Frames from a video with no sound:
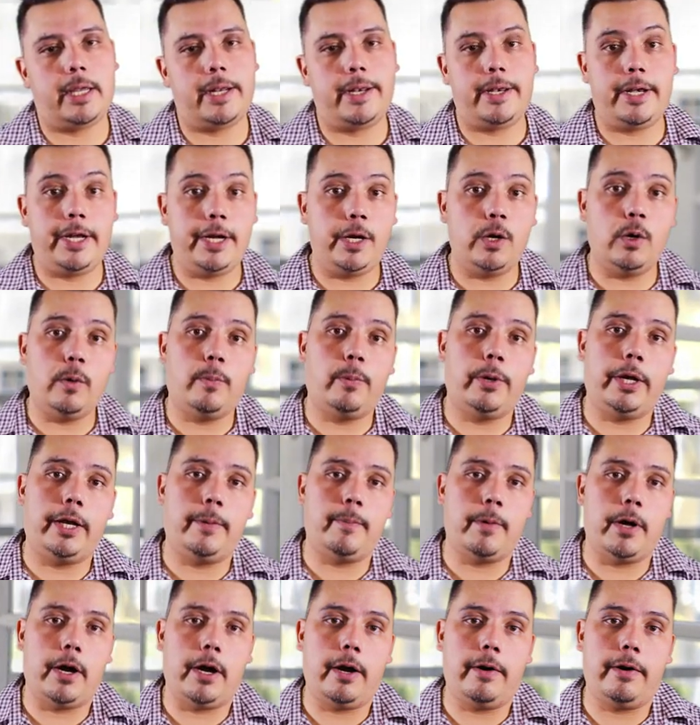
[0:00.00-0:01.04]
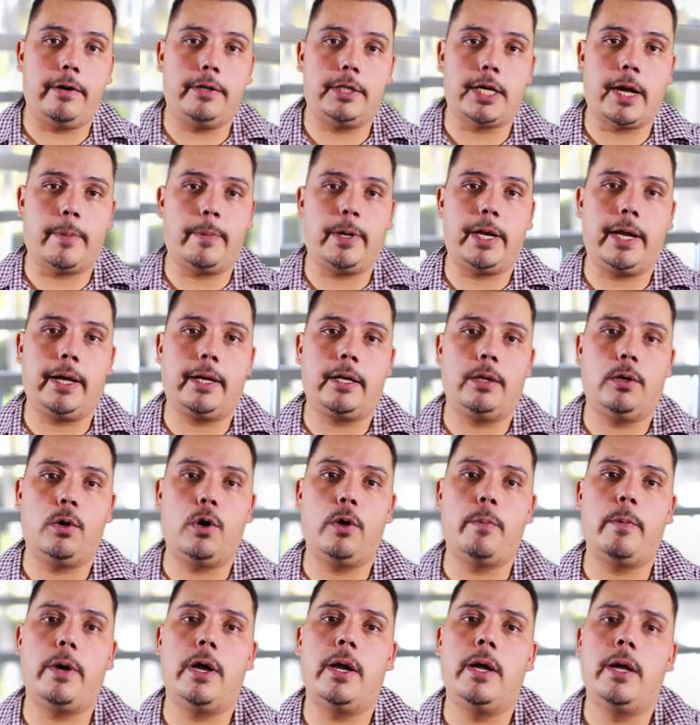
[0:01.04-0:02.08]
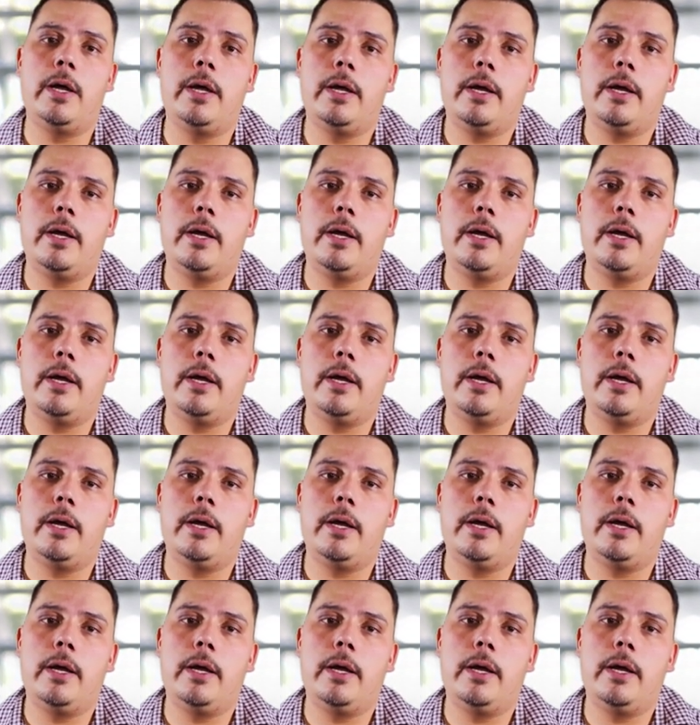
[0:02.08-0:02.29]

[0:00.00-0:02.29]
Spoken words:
Neil, played by Dominic Lerma,